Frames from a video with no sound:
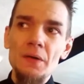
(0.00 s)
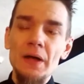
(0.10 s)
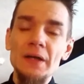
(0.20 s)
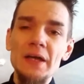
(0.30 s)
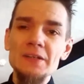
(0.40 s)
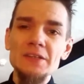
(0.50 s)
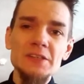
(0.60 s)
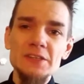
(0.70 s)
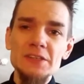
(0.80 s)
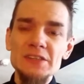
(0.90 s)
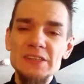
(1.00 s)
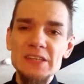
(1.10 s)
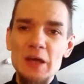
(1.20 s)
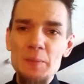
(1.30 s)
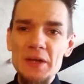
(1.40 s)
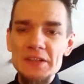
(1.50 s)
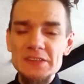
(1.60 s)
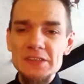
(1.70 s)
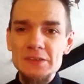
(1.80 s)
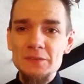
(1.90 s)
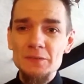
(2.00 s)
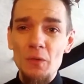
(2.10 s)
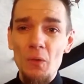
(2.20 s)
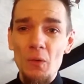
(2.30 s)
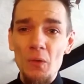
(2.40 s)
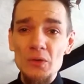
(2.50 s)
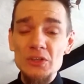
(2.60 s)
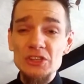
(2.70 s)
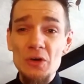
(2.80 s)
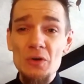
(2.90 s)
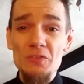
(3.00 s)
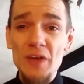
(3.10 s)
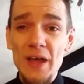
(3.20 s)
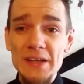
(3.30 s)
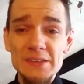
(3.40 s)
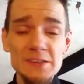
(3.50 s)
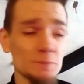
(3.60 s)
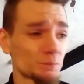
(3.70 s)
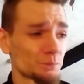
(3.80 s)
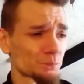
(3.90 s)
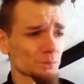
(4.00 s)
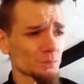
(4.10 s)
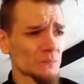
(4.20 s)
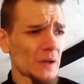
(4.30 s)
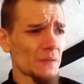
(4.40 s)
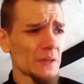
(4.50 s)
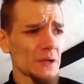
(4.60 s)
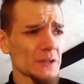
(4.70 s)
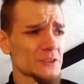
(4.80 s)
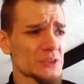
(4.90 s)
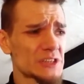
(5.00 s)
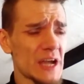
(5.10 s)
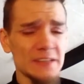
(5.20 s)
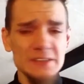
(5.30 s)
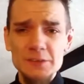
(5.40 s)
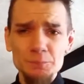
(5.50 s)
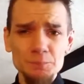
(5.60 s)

against CMEs or solar flares? Now I think the answer is yes.